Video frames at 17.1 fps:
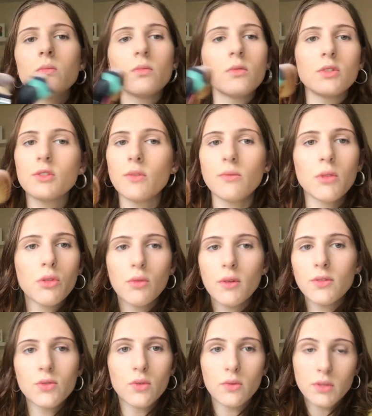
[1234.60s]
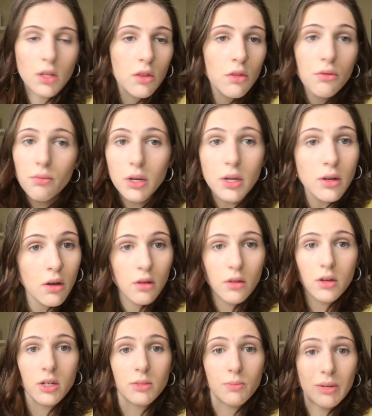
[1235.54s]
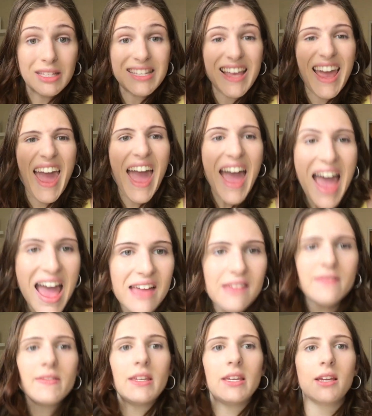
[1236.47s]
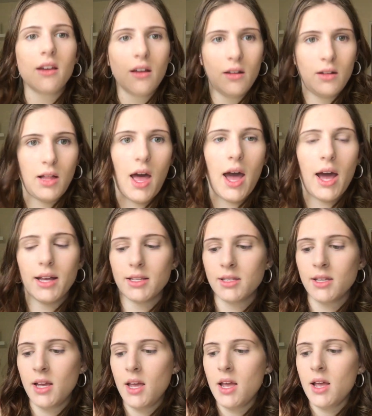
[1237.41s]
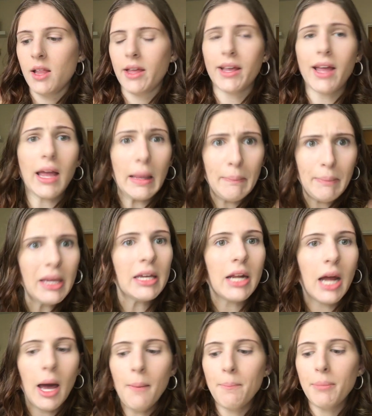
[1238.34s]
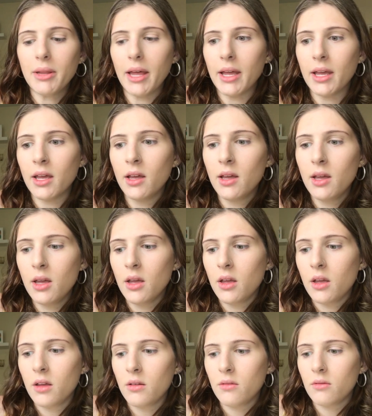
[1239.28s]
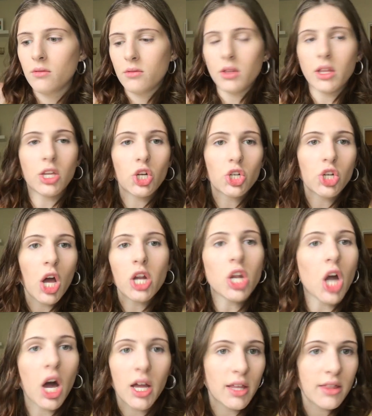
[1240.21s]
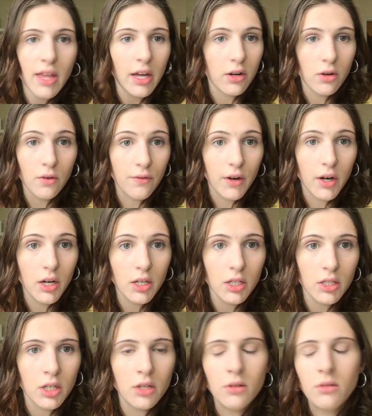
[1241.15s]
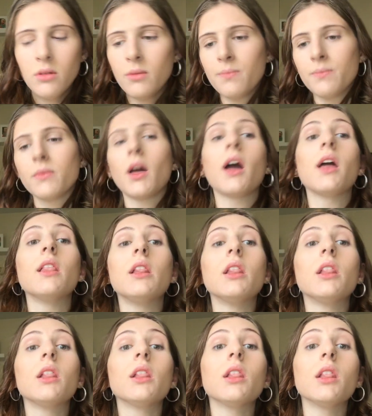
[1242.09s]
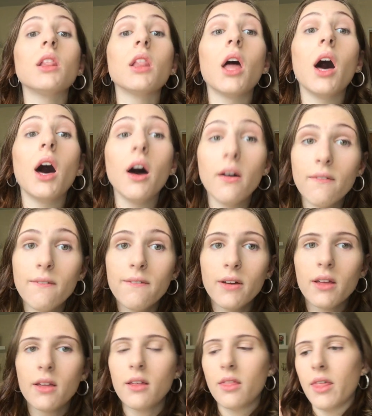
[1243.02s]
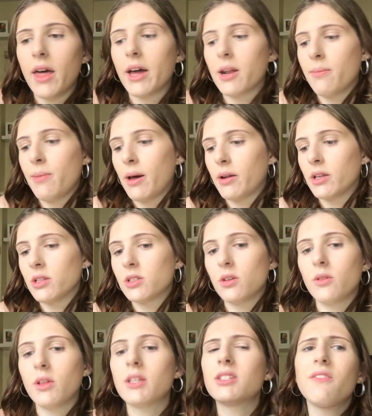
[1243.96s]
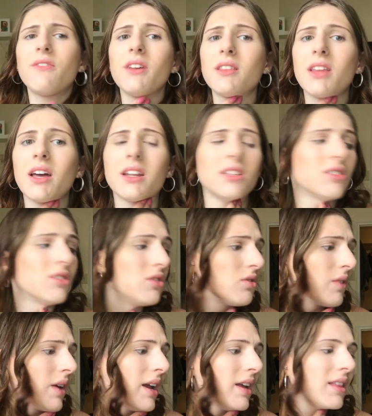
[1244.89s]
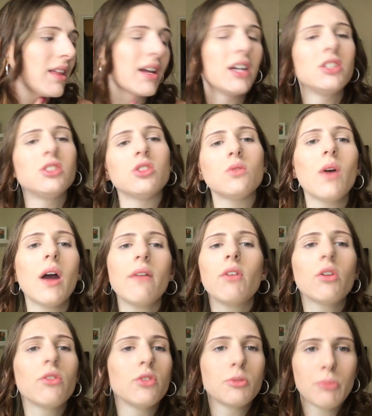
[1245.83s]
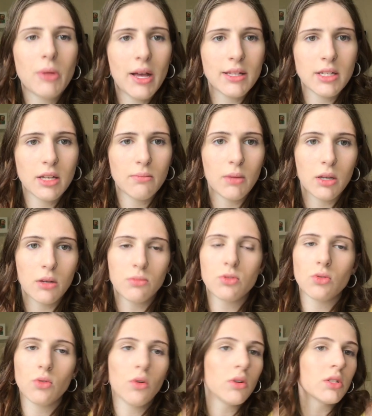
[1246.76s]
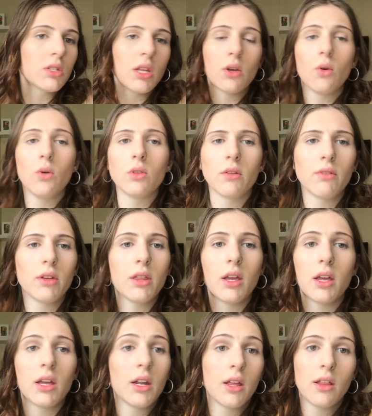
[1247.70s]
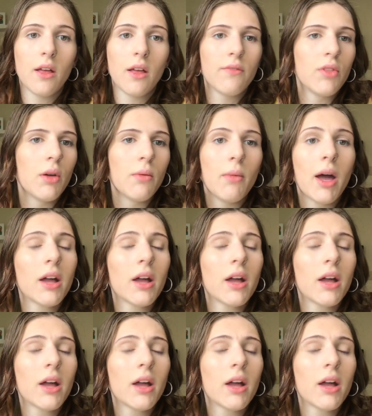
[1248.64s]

It was from the thrift store. It was like $3, but it's heavy glass. Like I can pick it up, but like you're not knocking that over, you know? I love that about it. So like stuff like that is great. Like I do have all those plastic makeup drawers to like hold everything, and I love them.